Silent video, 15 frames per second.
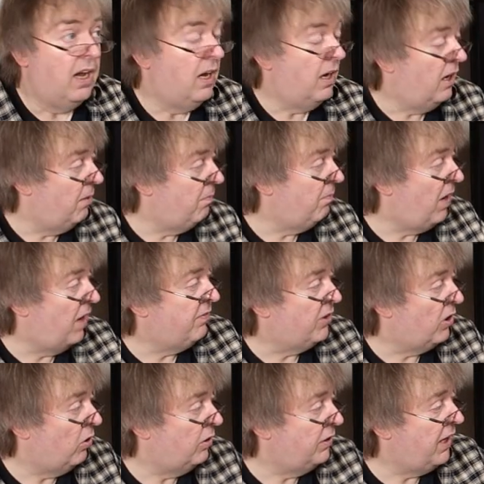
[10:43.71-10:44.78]
I've
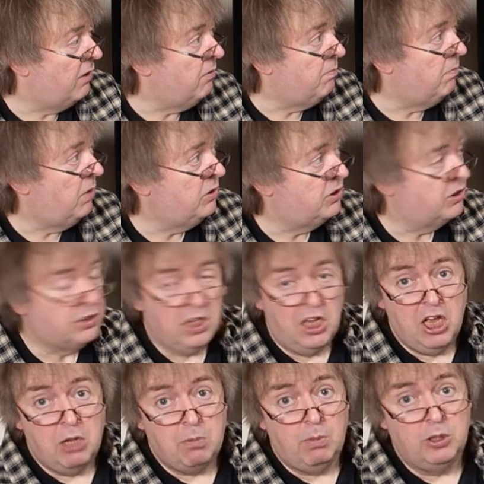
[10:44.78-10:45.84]
got, you know,
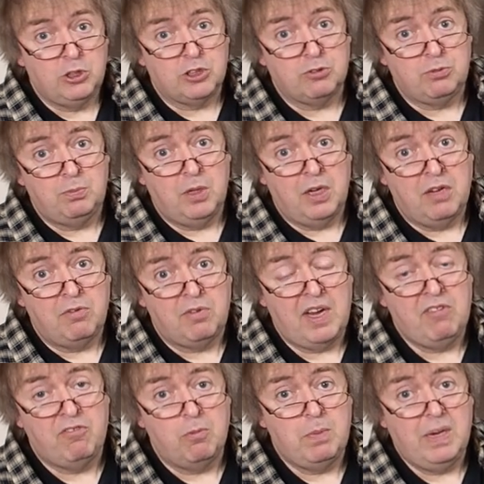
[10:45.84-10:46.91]
most of my
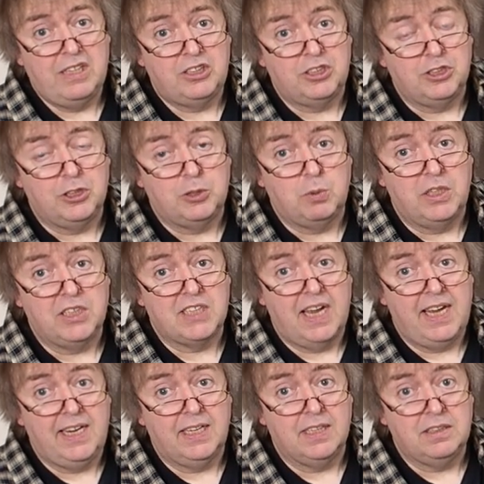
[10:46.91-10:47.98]
favourite pictures were
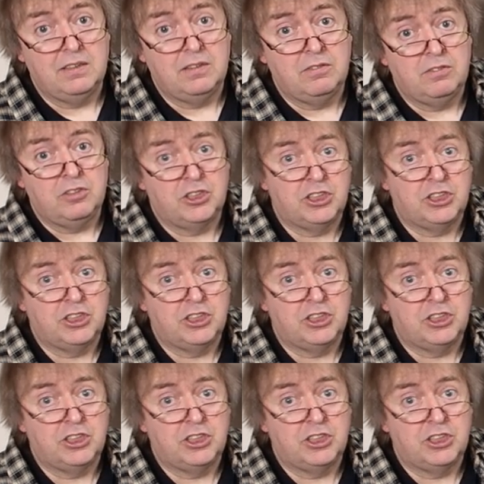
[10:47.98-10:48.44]
taken